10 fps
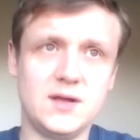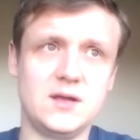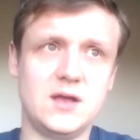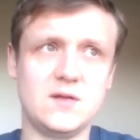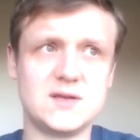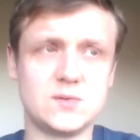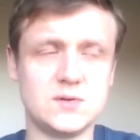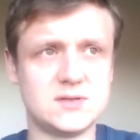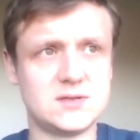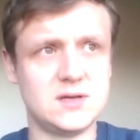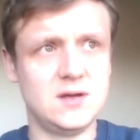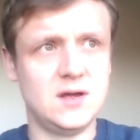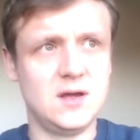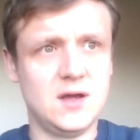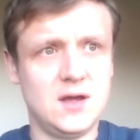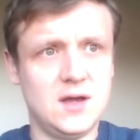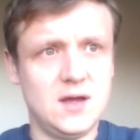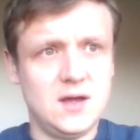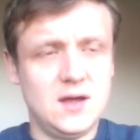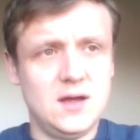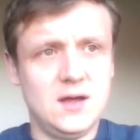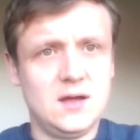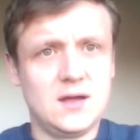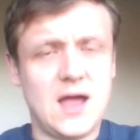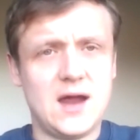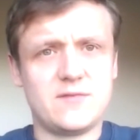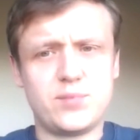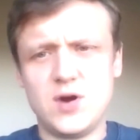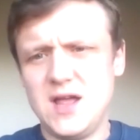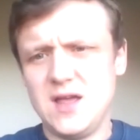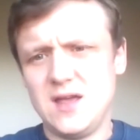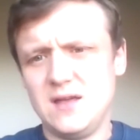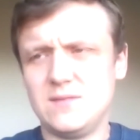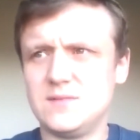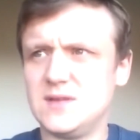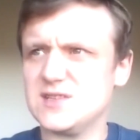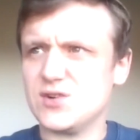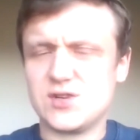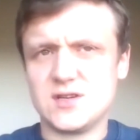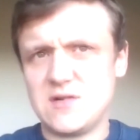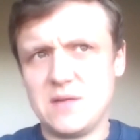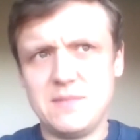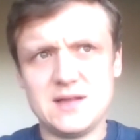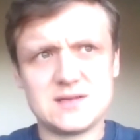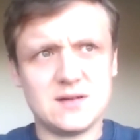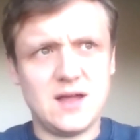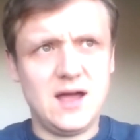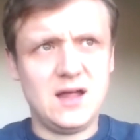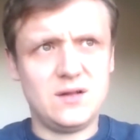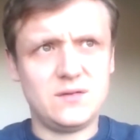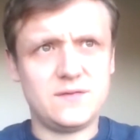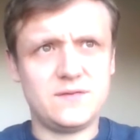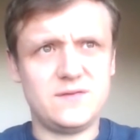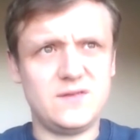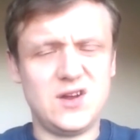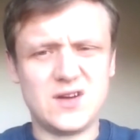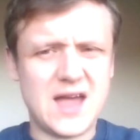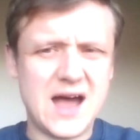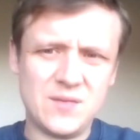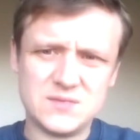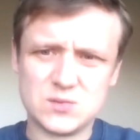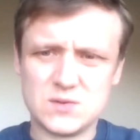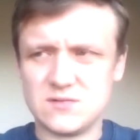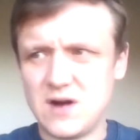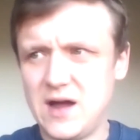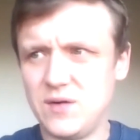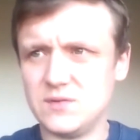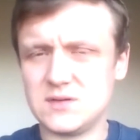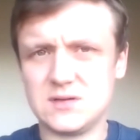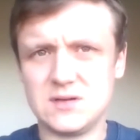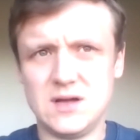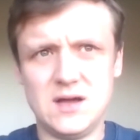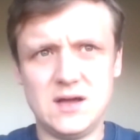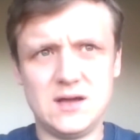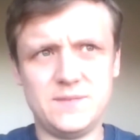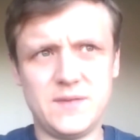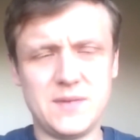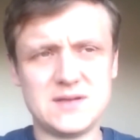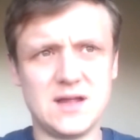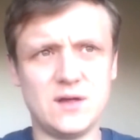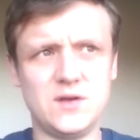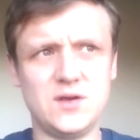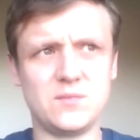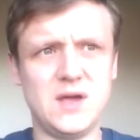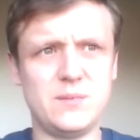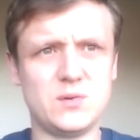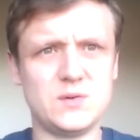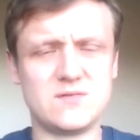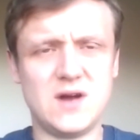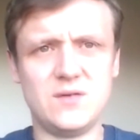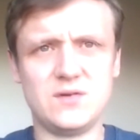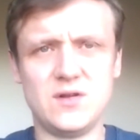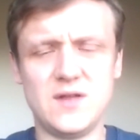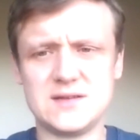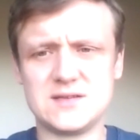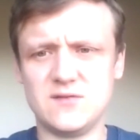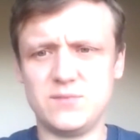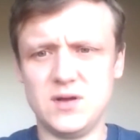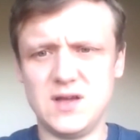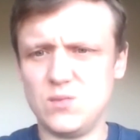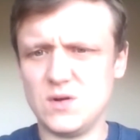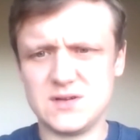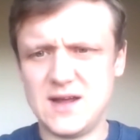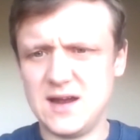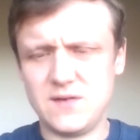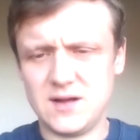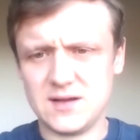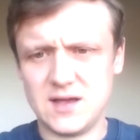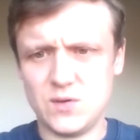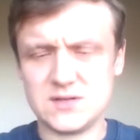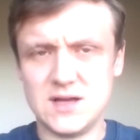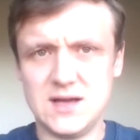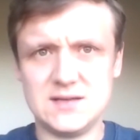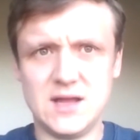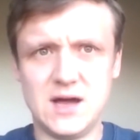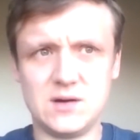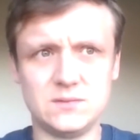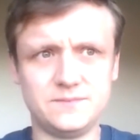You know, this was kind of pre-discussions around mental health. You know, CAMS was around, mental health in young people was around, and all that stuff, but it wasn't anything like it is now.